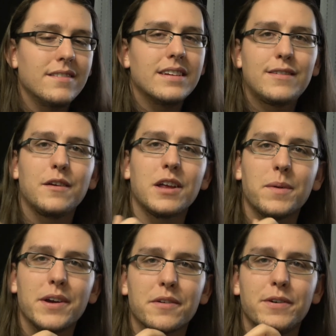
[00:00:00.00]
that's the only
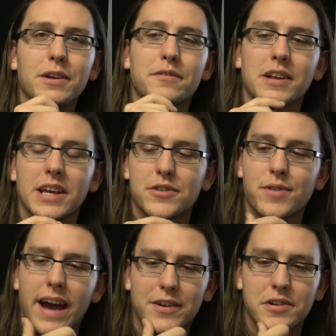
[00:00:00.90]
way your videos are gonna get
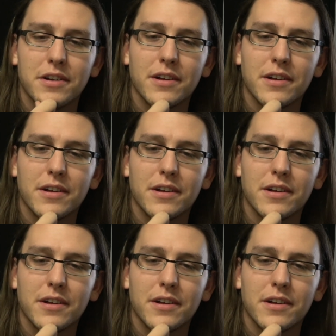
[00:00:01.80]
traction.